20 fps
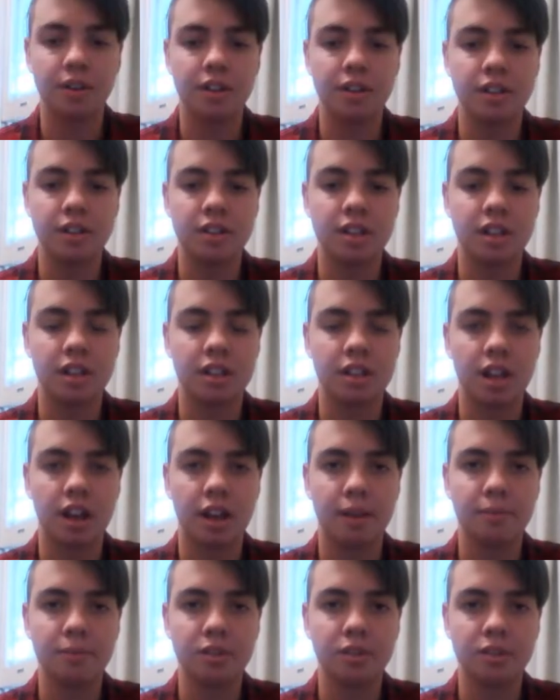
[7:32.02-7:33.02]
There's
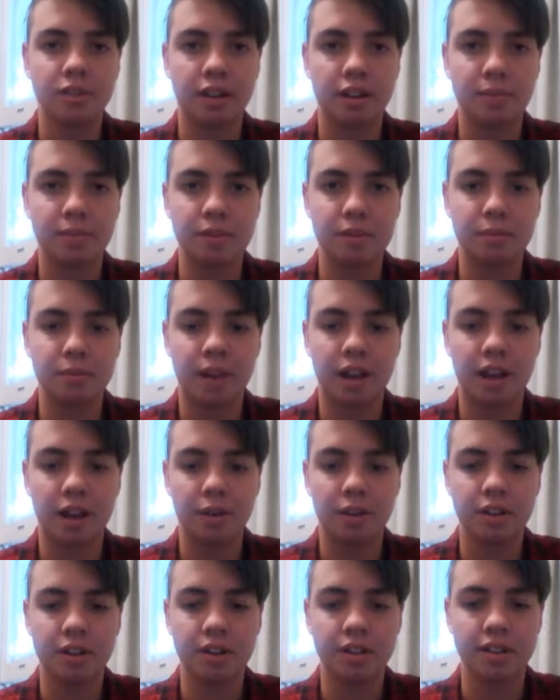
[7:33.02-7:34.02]
designs and dreams and
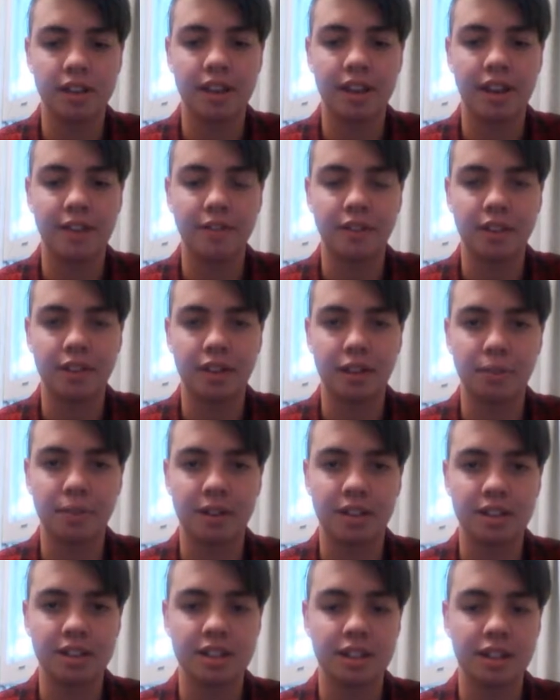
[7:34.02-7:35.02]
powers and everything
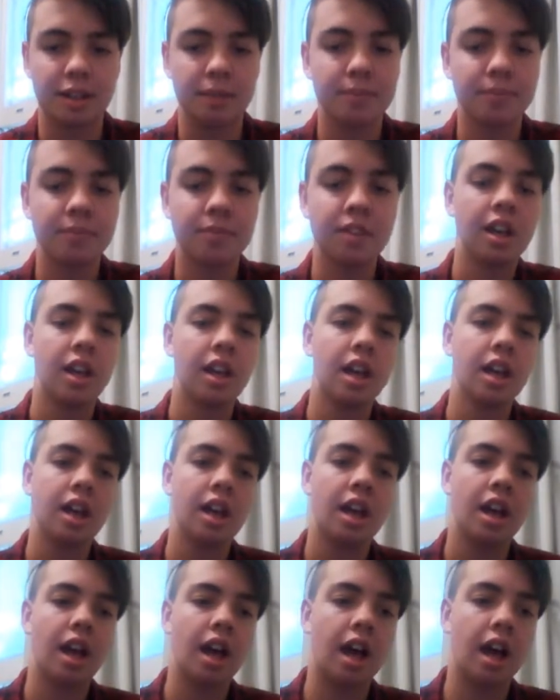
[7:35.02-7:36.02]
but sleep.
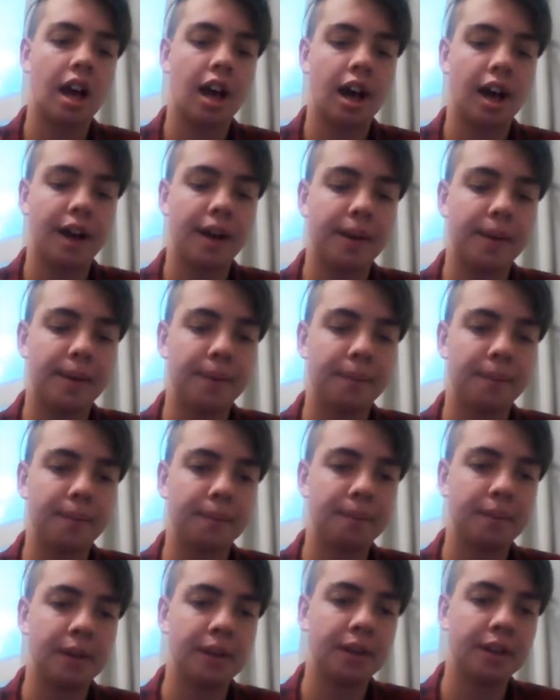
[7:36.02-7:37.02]

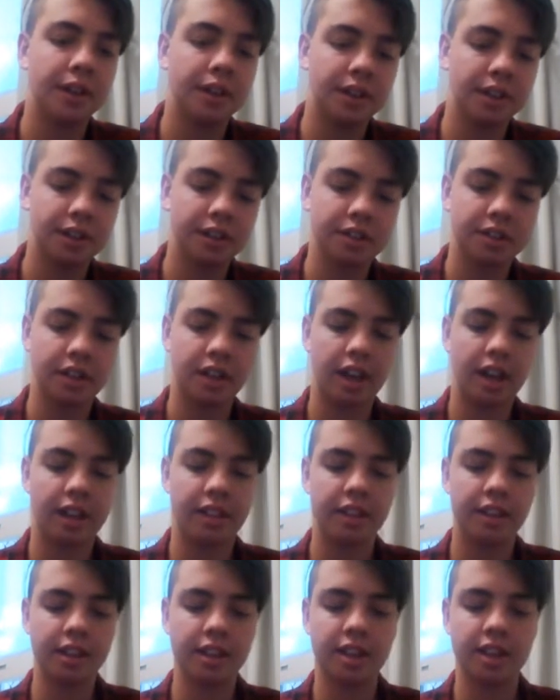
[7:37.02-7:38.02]
So yeah, I
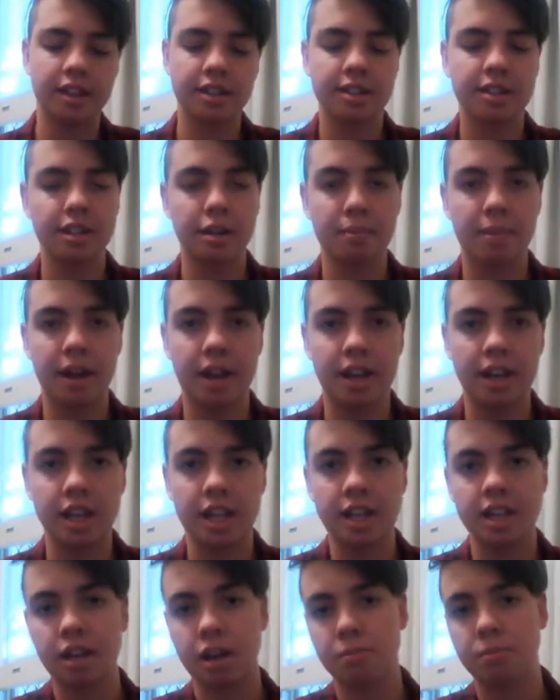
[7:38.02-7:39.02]
think that's about
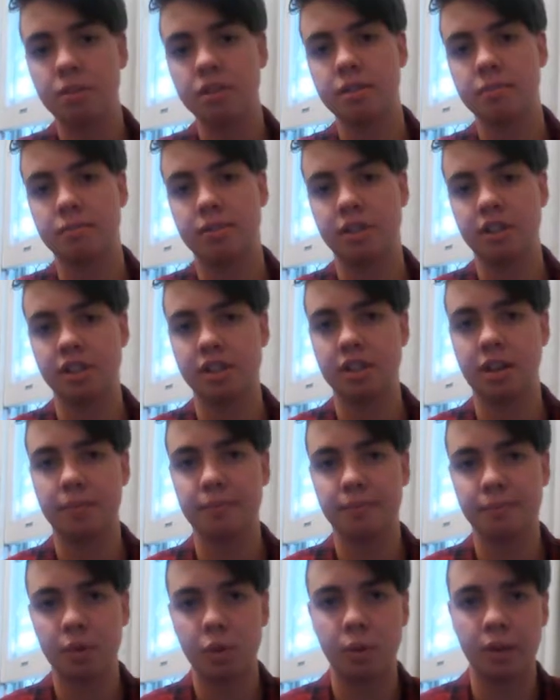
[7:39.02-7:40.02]
it. I'll put some pictures up
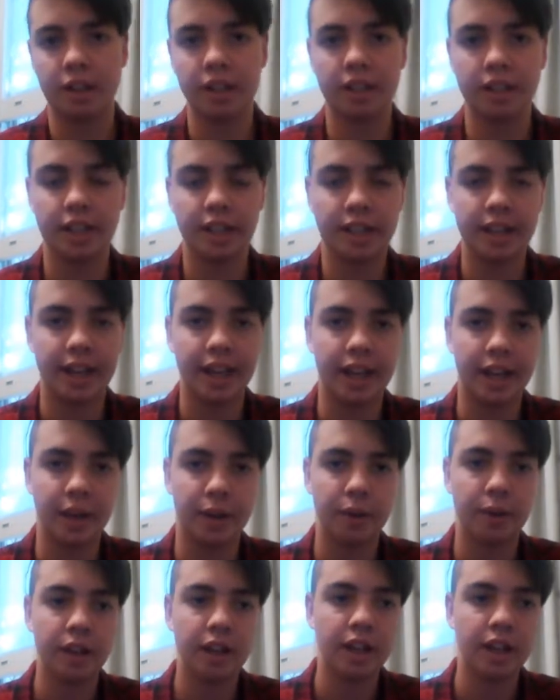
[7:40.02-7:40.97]
quickly now.